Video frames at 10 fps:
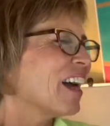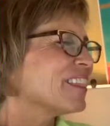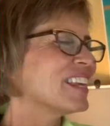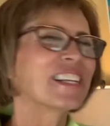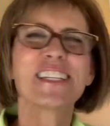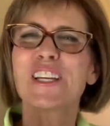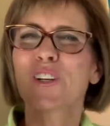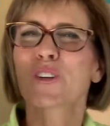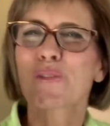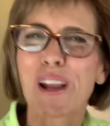things that you're
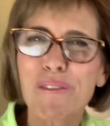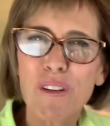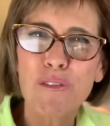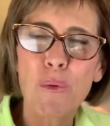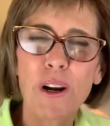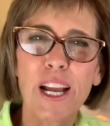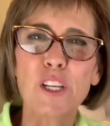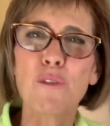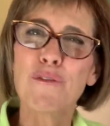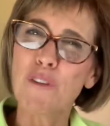grateful for, and
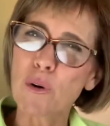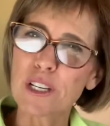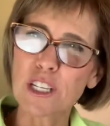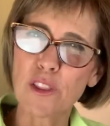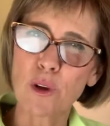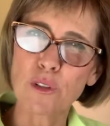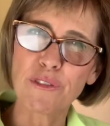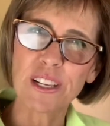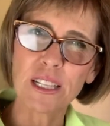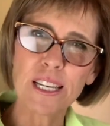you focus on those
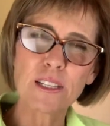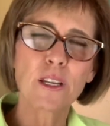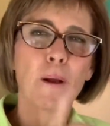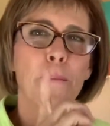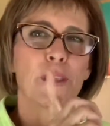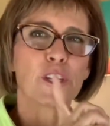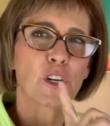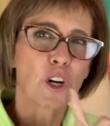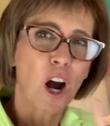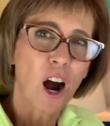feelings,
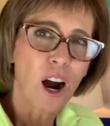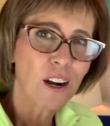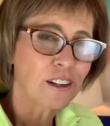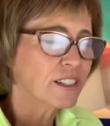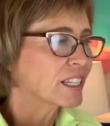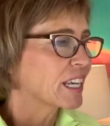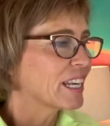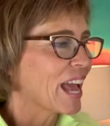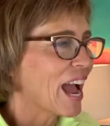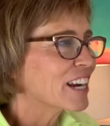your heart
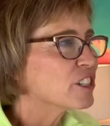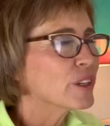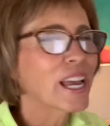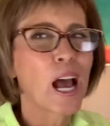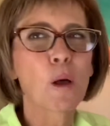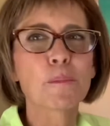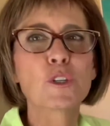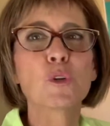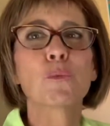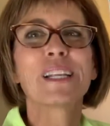can actually help
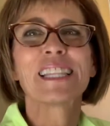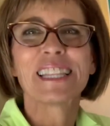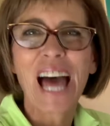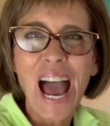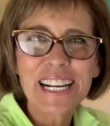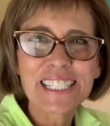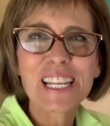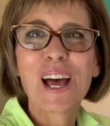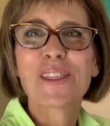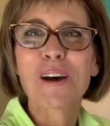to relax
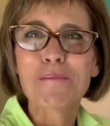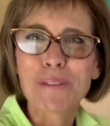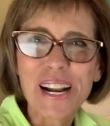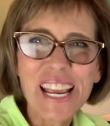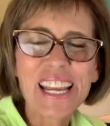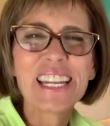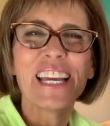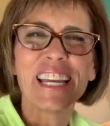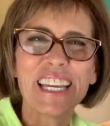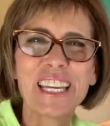the
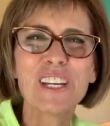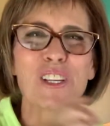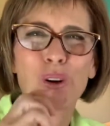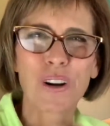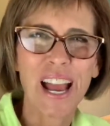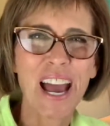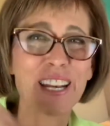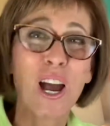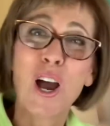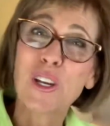brain in your
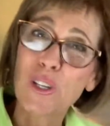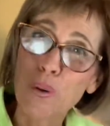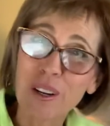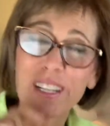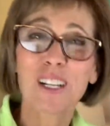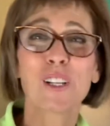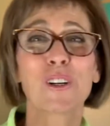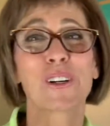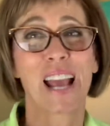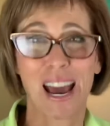head. You're gonna
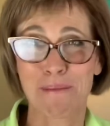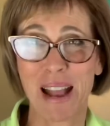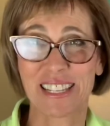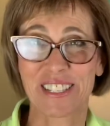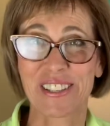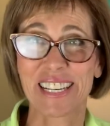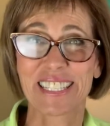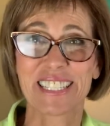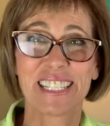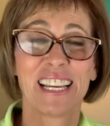learn how to master this.